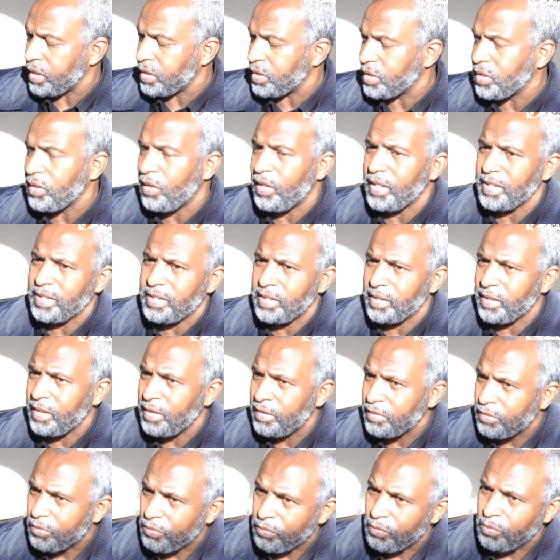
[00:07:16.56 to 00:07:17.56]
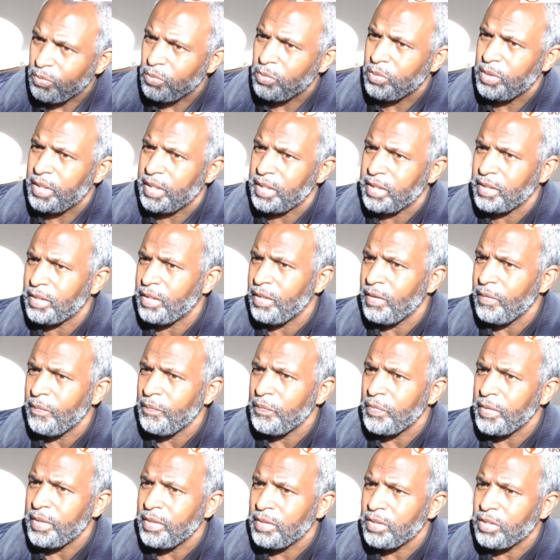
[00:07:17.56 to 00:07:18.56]
exciting, enthralling
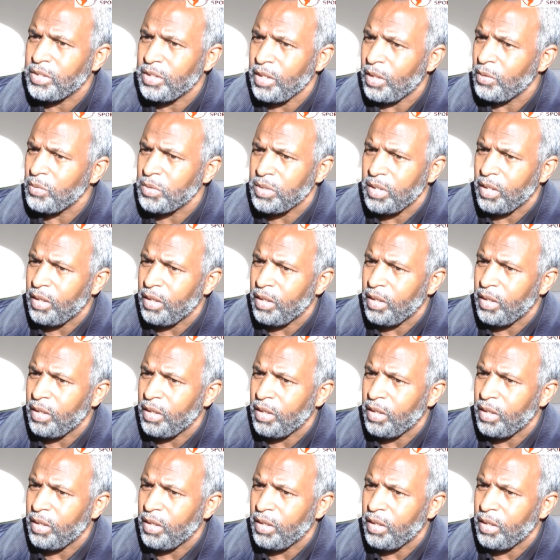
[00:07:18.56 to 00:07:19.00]
shows